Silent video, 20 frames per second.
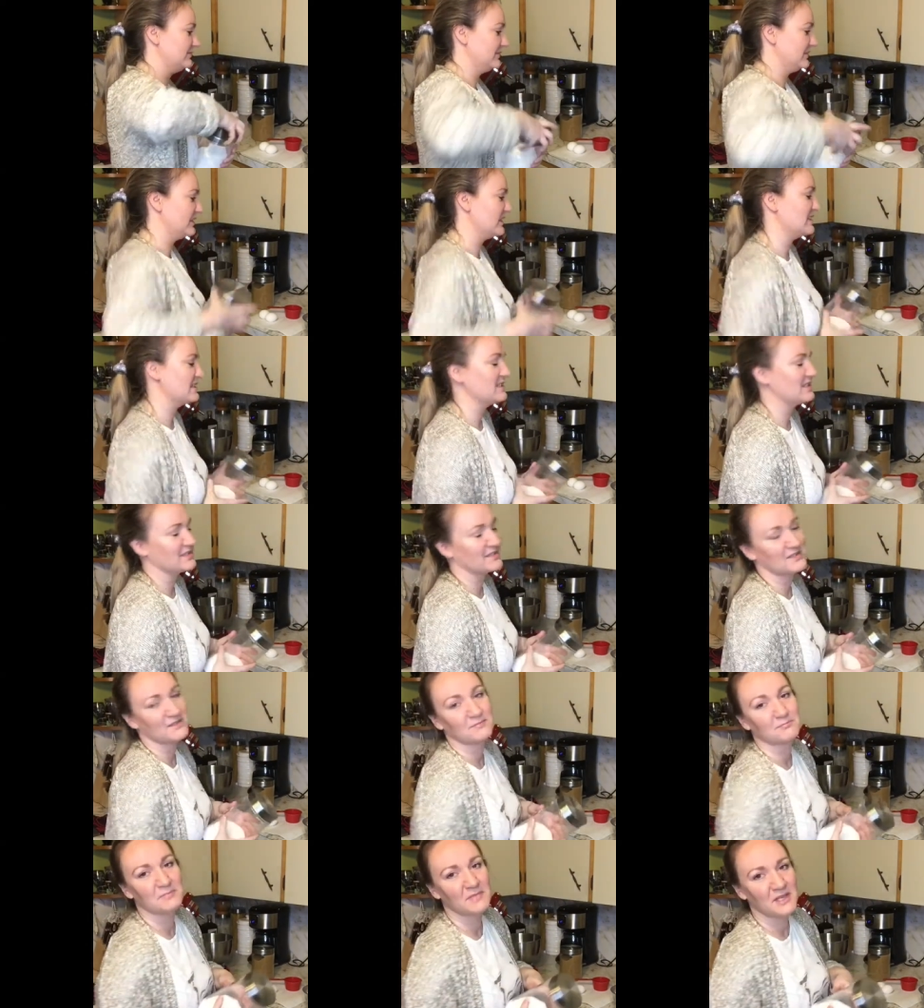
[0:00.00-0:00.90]
This
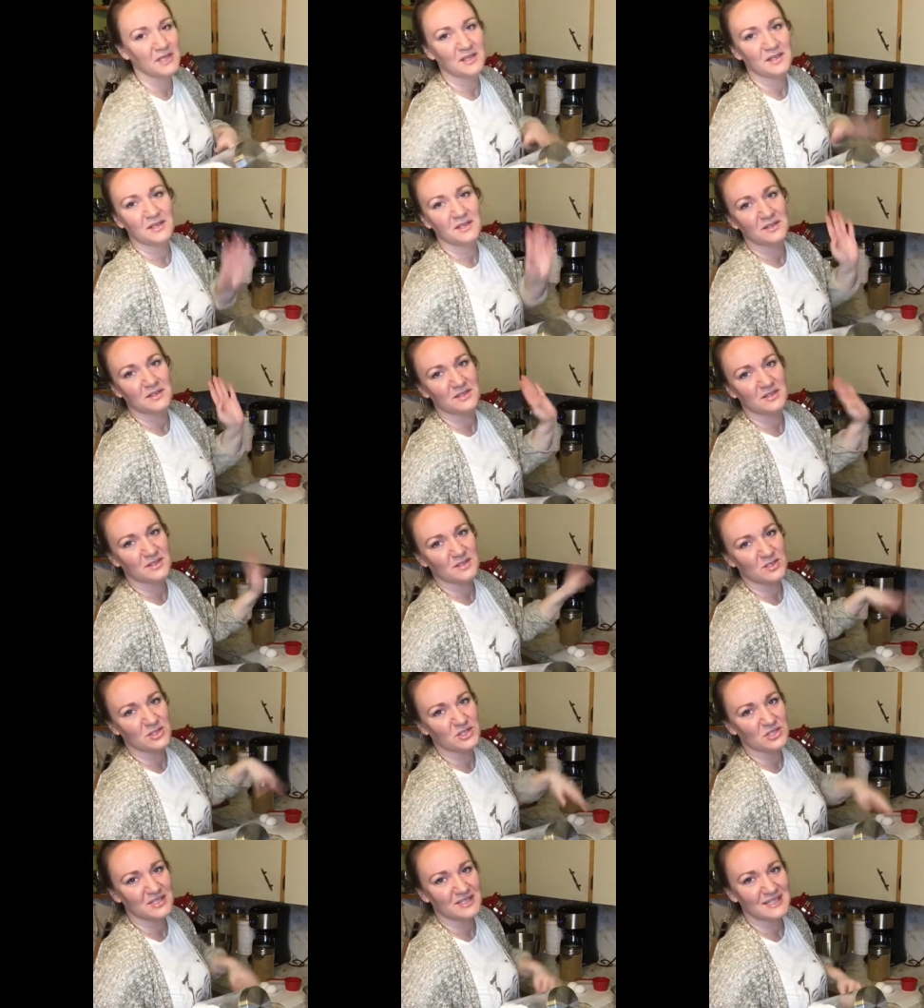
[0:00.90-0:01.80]

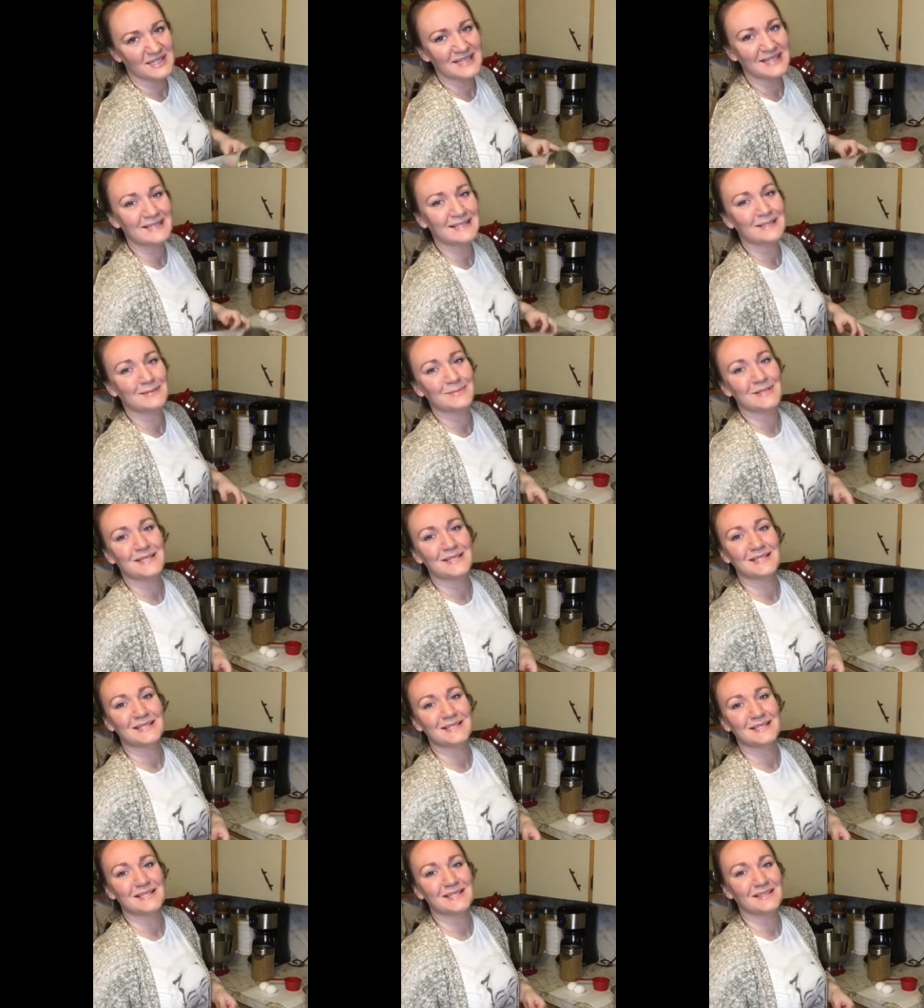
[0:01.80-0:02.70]
is just easy
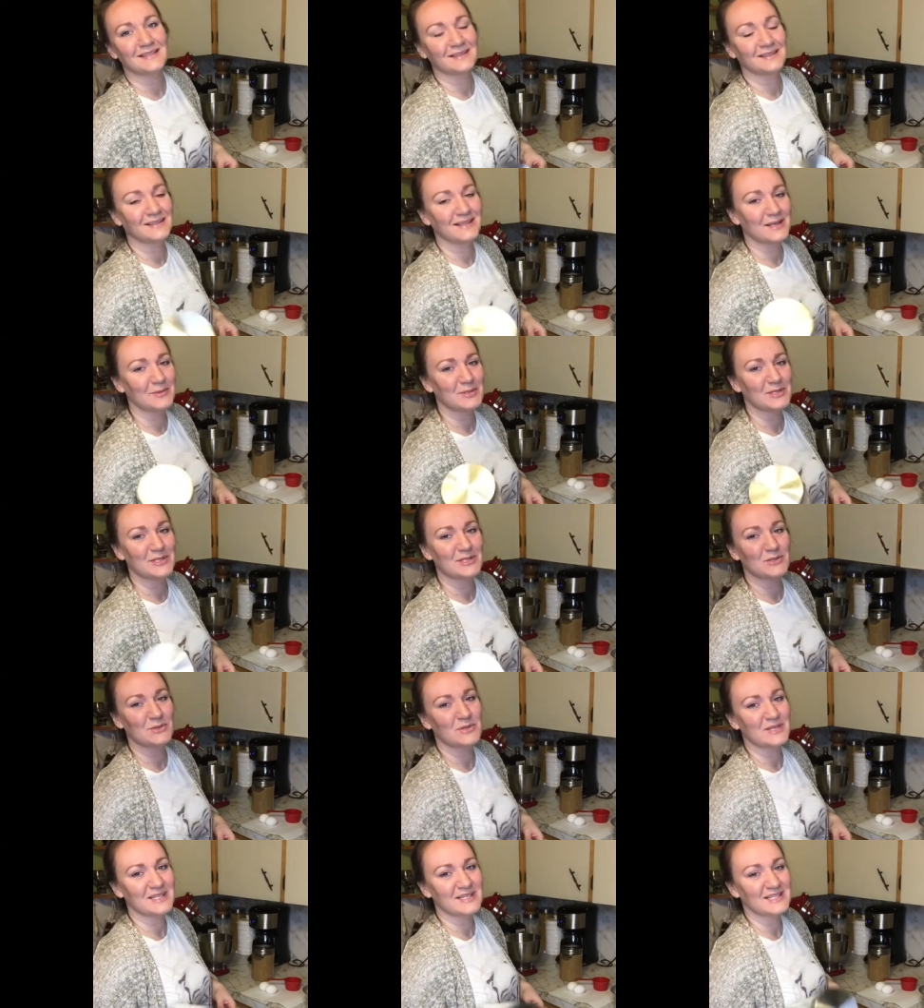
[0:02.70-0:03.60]
peasy, lemon
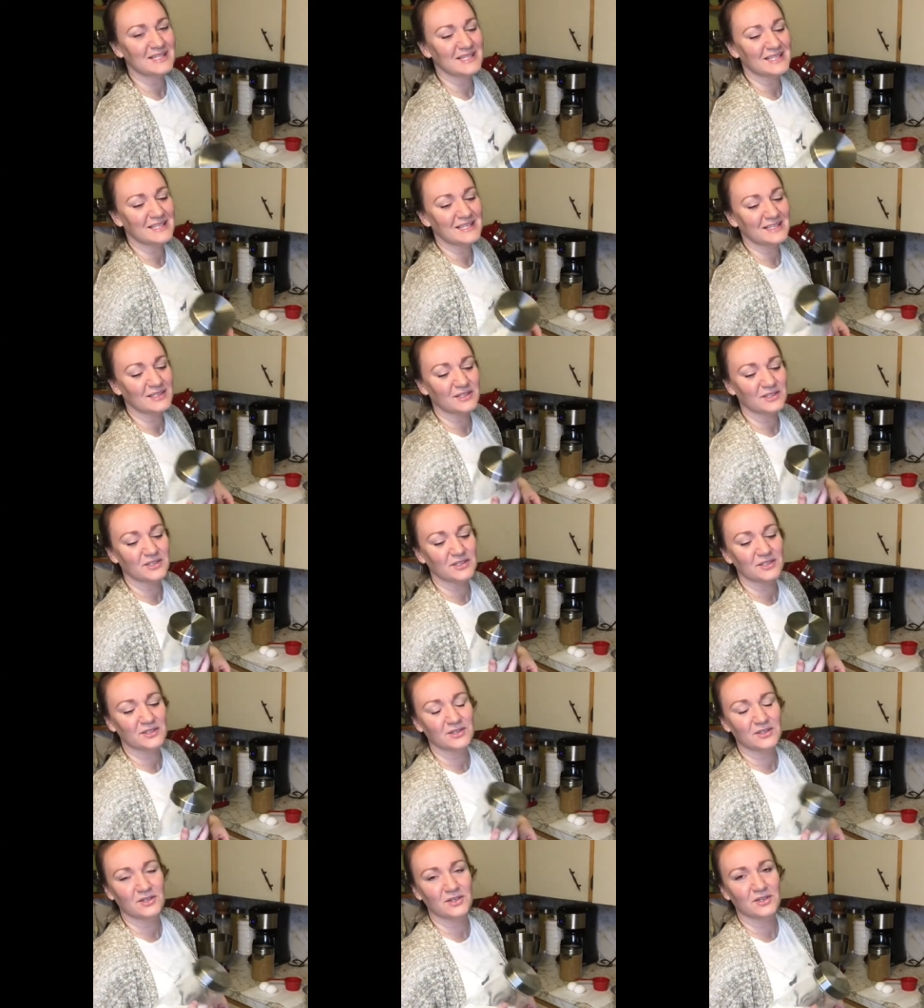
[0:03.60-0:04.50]
squeezy,
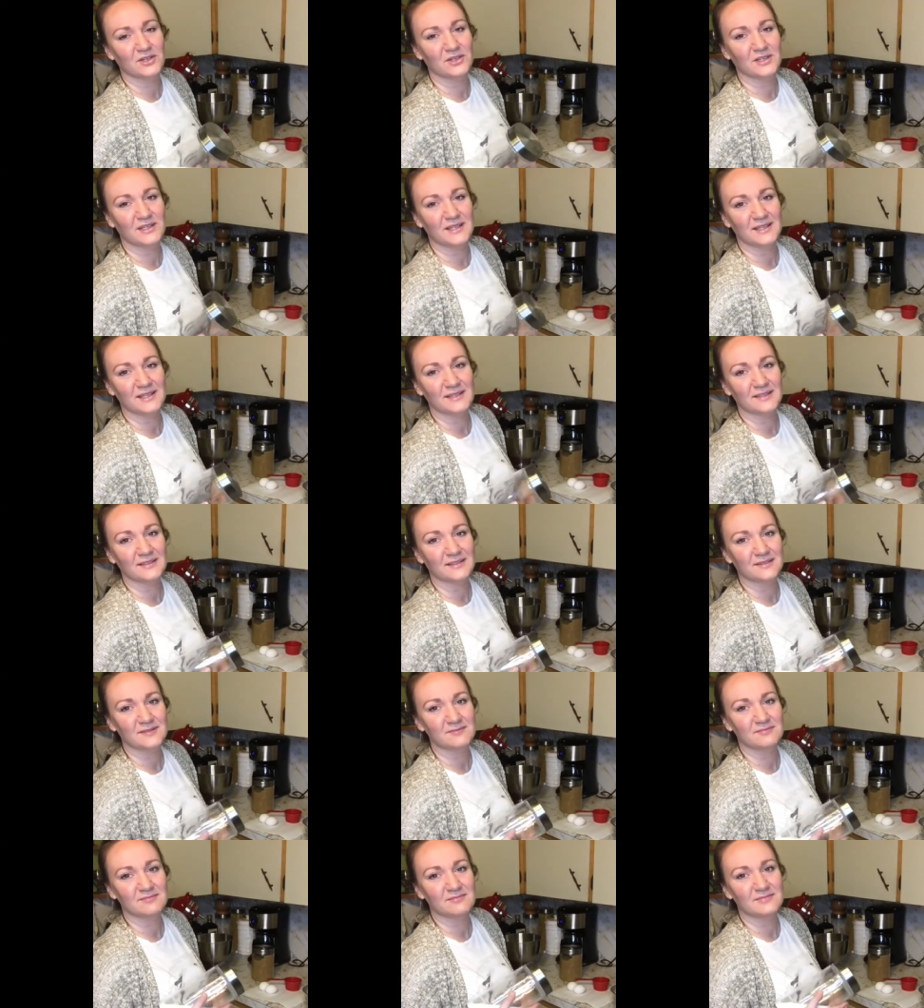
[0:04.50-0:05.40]
cookie
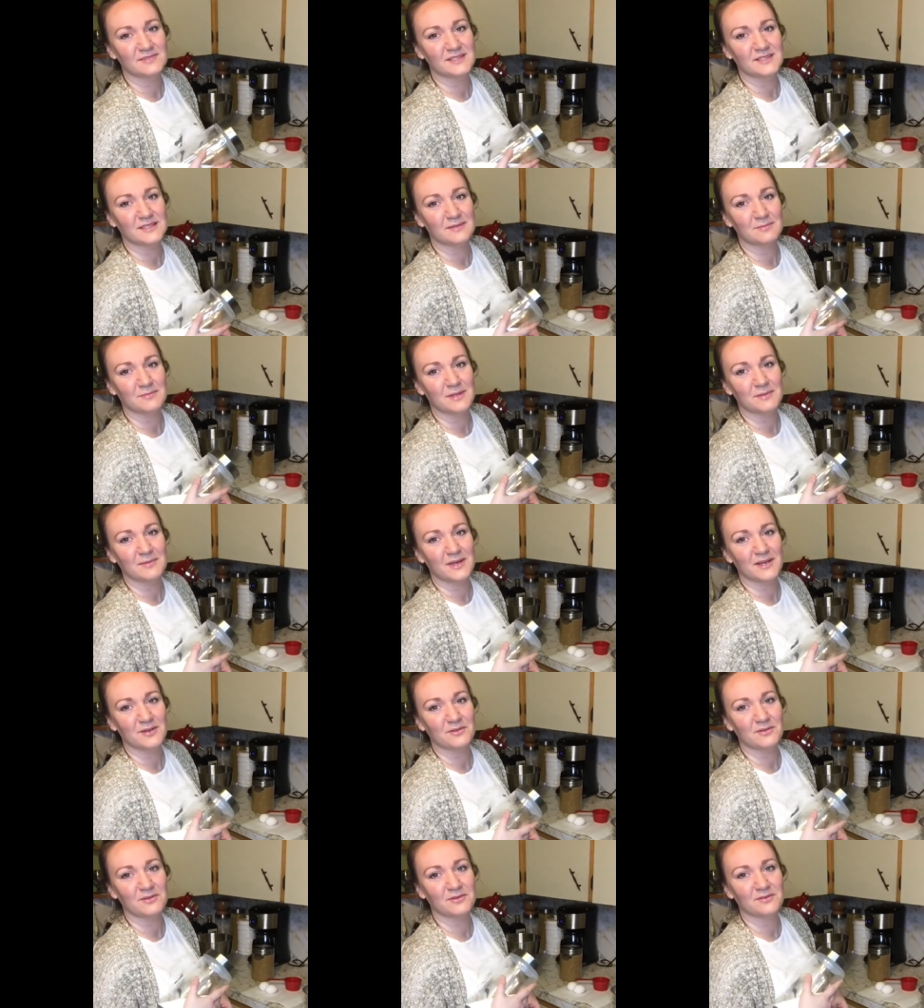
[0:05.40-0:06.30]
in my
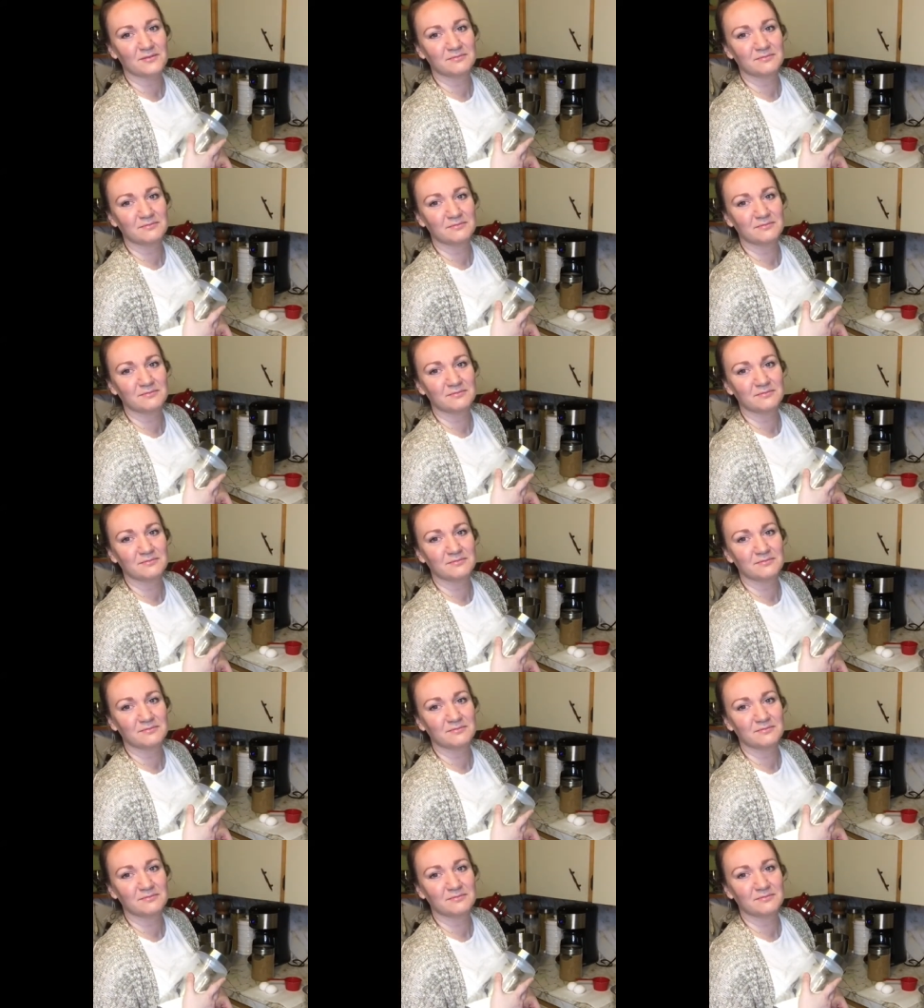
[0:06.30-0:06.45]
mouth.